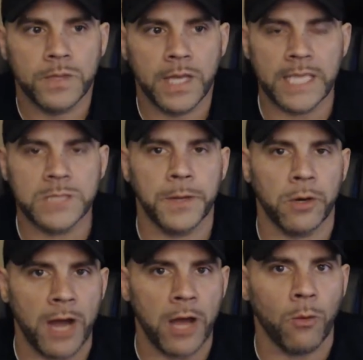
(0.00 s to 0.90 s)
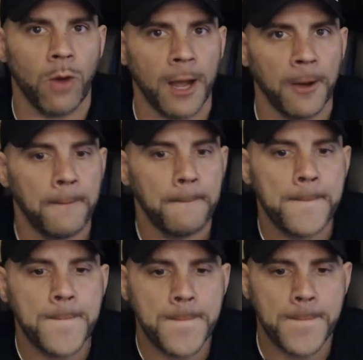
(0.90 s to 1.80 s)
He's been around a while.
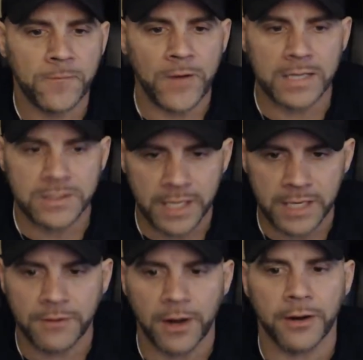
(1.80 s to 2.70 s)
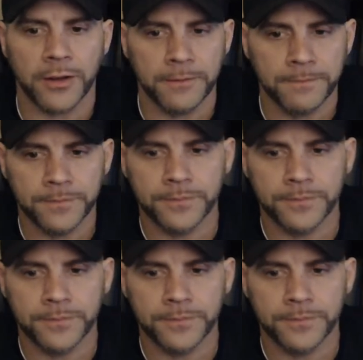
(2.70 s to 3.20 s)
Fox Lake, very good.